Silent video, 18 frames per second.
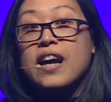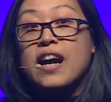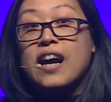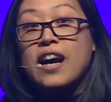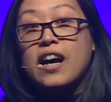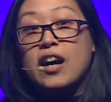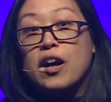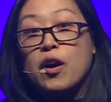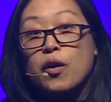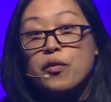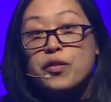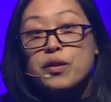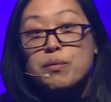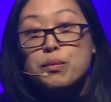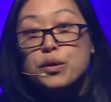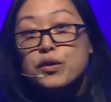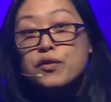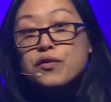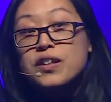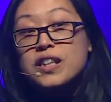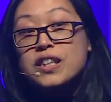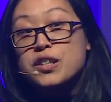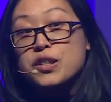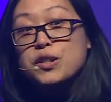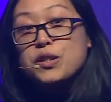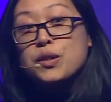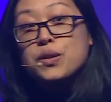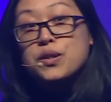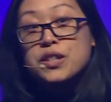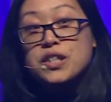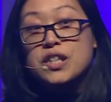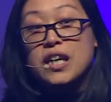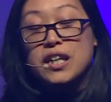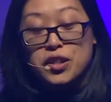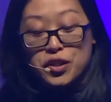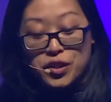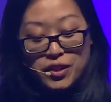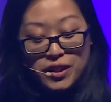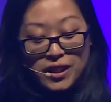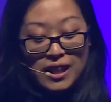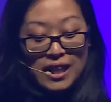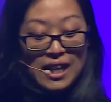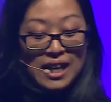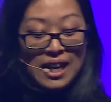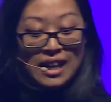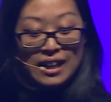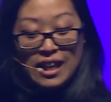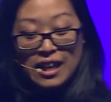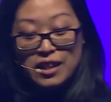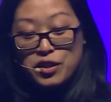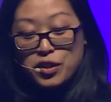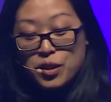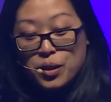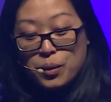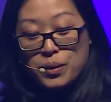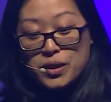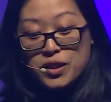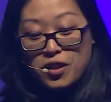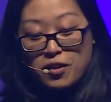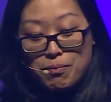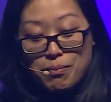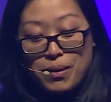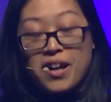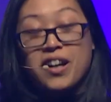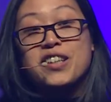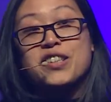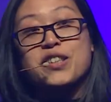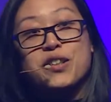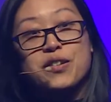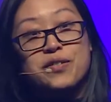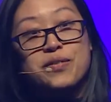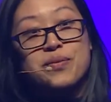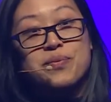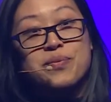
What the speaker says: on the Moon Village Association, an NGO which I'm part of.